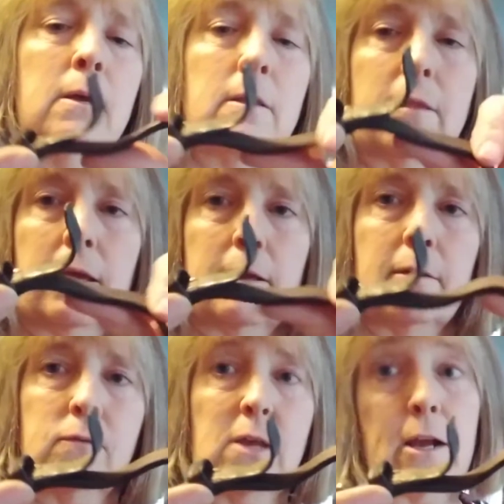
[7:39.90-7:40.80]
that
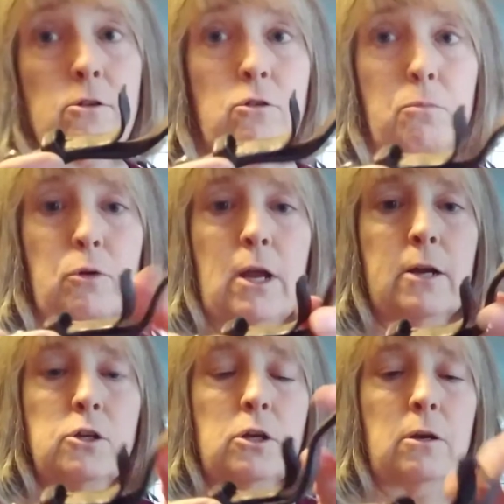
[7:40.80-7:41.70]
gives extra
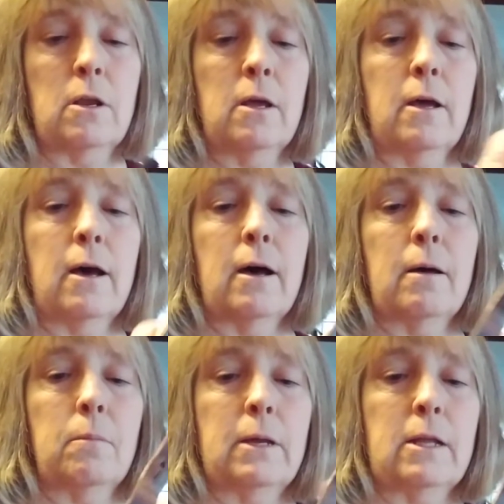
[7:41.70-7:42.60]
protection
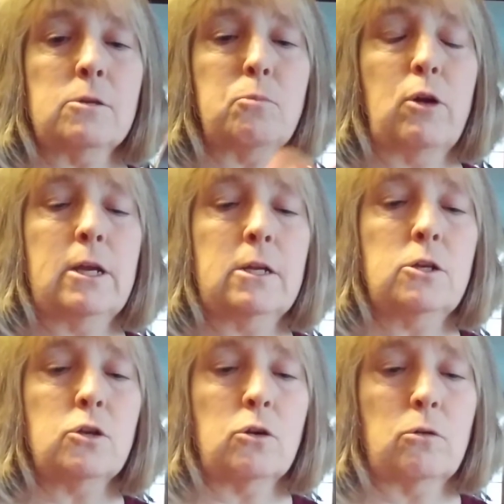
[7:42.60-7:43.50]
against
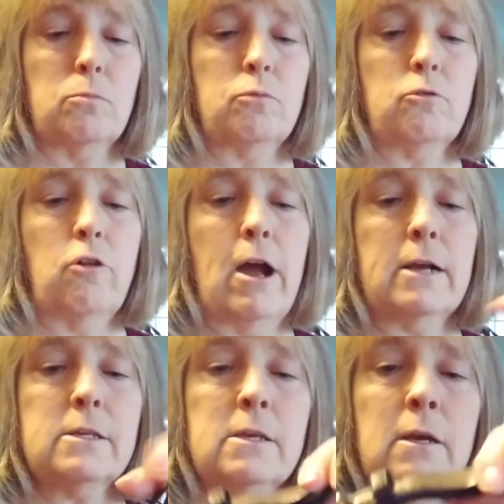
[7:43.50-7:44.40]
breakage or
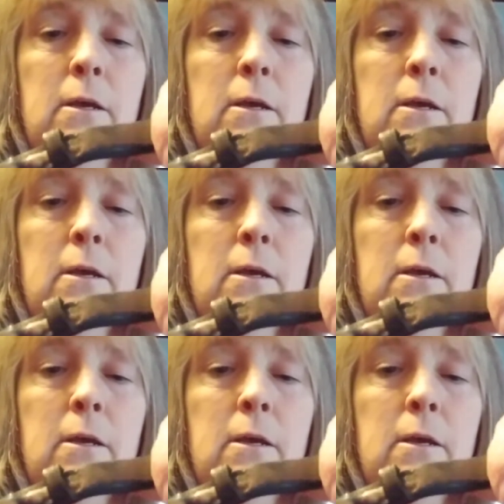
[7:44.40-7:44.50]
cracks.